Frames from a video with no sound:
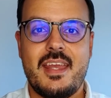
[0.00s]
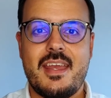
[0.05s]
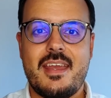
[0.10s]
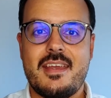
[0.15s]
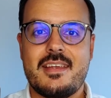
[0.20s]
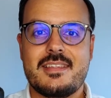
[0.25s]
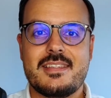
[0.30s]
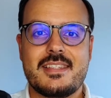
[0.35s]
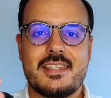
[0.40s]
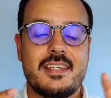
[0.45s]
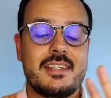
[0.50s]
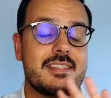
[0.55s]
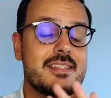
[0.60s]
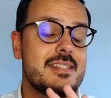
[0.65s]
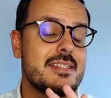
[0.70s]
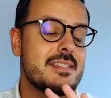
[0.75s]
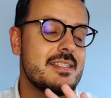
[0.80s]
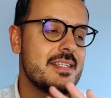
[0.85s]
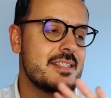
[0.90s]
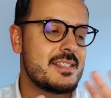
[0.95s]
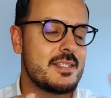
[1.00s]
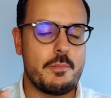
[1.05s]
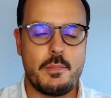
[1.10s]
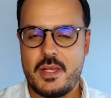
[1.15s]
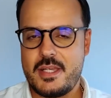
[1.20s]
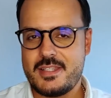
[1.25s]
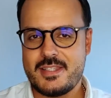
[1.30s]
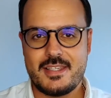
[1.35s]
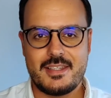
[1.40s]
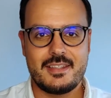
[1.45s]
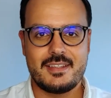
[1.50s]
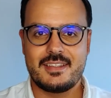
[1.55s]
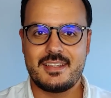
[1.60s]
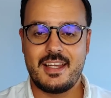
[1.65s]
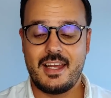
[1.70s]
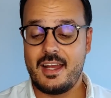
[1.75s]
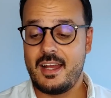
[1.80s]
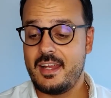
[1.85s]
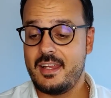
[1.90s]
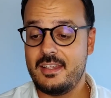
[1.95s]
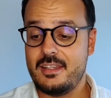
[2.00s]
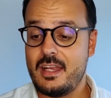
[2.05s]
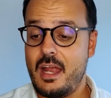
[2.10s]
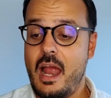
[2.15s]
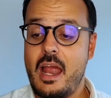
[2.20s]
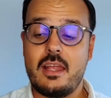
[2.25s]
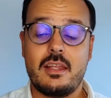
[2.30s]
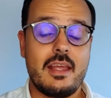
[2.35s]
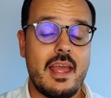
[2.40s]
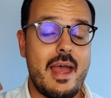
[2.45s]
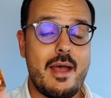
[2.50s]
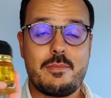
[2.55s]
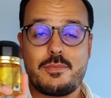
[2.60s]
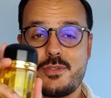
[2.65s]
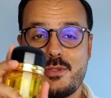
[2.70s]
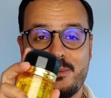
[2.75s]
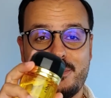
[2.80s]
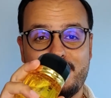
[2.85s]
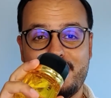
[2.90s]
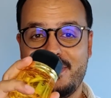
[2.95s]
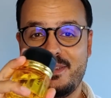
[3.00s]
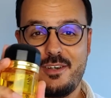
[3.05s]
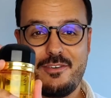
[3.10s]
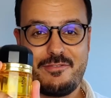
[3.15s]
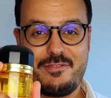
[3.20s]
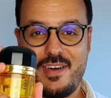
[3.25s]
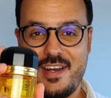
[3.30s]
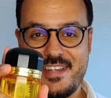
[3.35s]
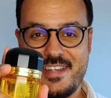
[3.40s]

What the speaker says: and it's amazing. I absolutely love